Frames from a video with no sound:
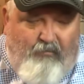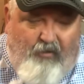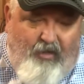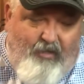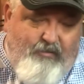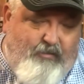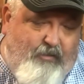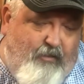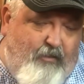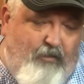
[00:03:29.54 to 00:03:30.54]

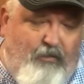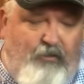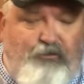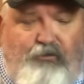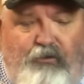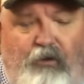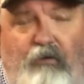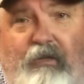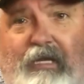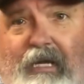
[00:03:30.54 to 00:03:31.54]
plus the screw
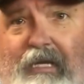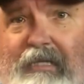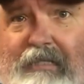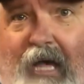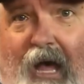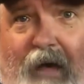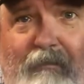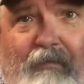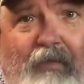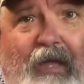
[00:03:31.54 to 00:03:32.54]
on the
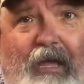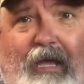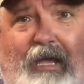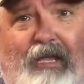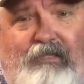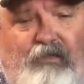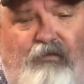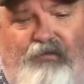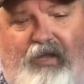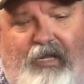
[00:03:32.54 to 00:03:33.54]
top. It's
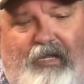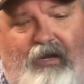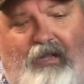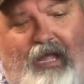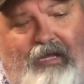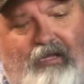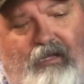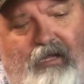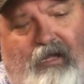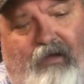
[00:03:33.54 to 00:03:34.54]
gonna fit in there like a
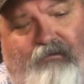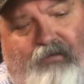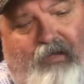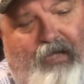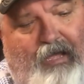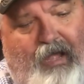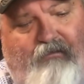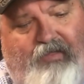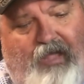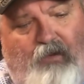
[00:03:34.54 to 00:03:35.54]
glove.
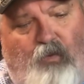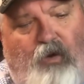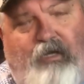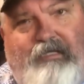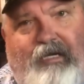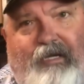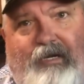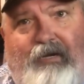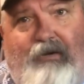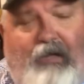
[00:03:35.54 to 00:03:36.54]
Everything works
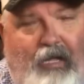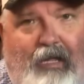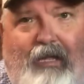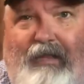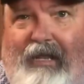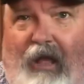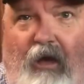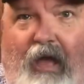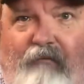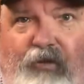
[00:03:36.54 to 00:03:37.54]
here. Then
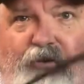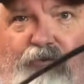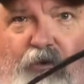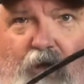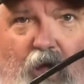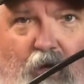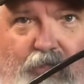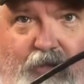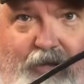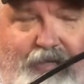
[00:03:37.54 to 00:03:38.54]
all I have to do is run
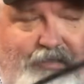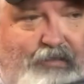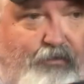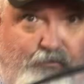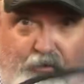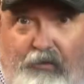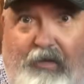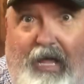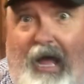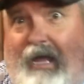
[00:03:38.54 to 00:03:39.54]
all this through
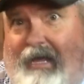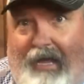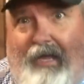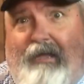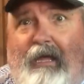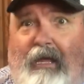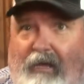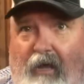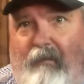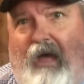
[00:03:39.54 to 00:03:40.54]
the kayak,
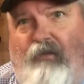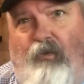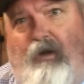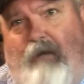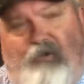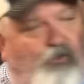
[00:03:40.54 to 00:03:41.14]
come out to where I'm